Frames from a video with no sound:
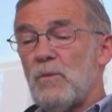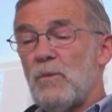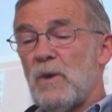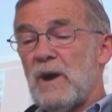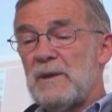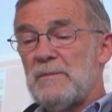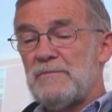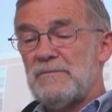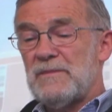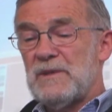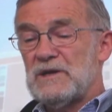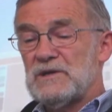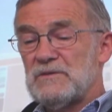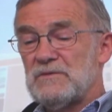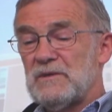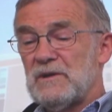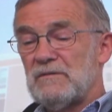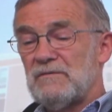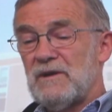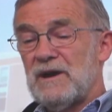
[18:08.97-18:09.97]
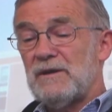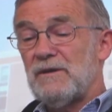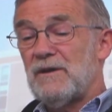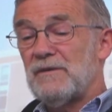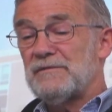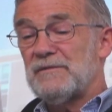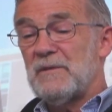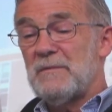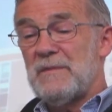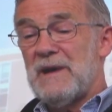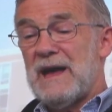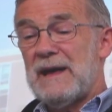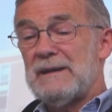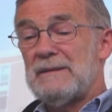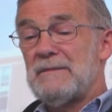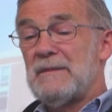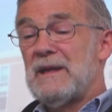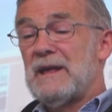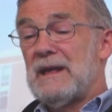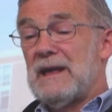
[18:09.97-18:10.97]
wipe Israel right off the
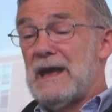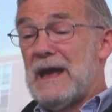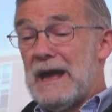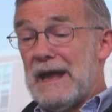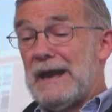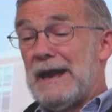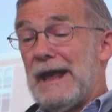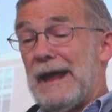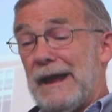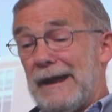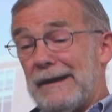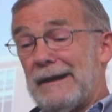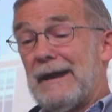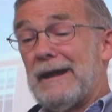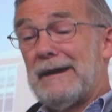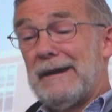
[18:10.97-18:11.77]
map, it ain't